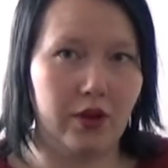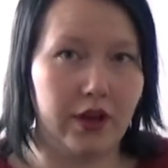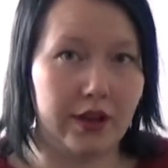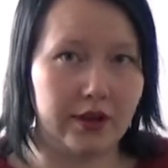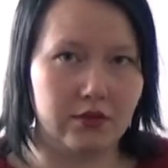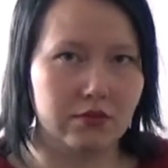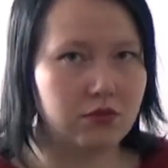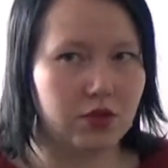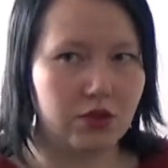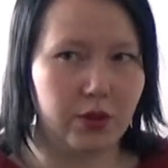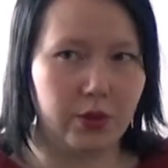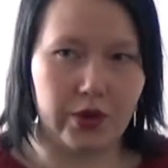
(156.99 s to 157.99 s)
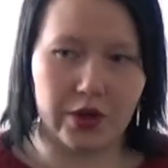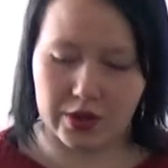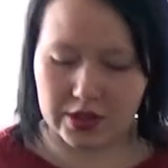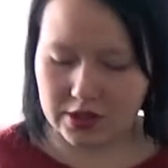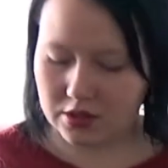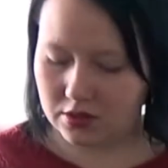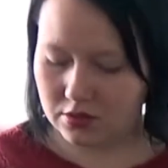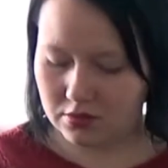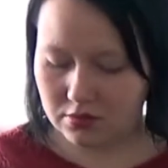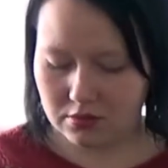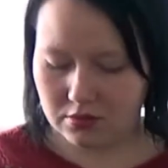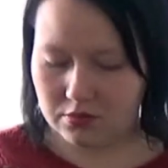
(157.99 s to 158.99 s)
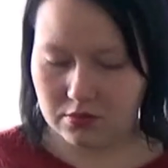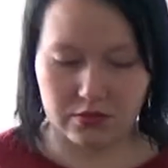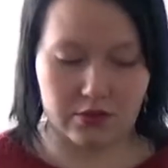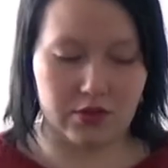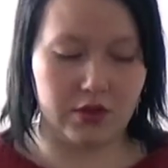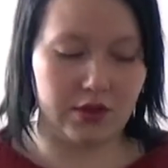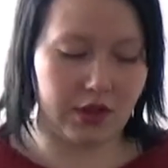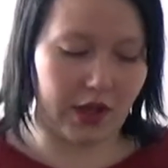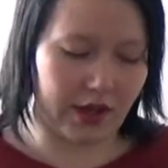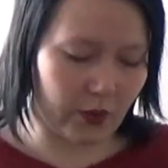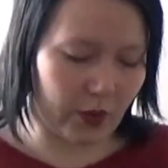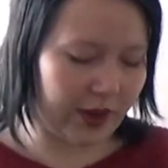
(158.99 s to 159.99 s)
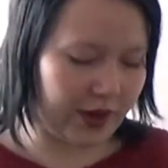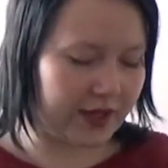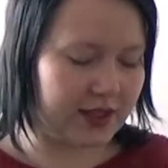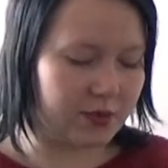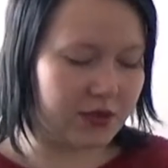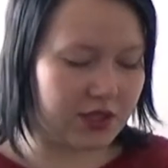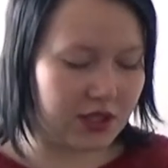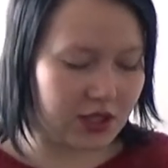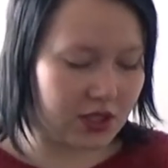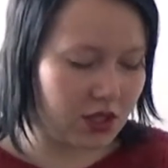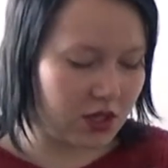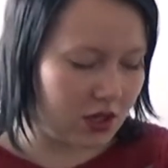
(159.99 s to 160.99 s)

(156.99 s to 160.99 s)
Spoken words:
I can totally wear this right against my skin.